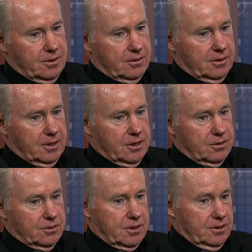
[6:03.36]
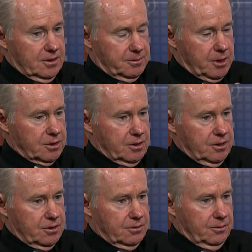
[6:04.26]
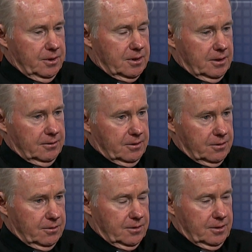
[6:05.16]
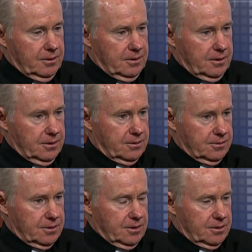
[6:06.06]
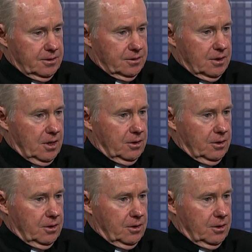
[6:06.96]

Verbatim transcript: in the Easter season, especially Easter weekend and through the Easter season, is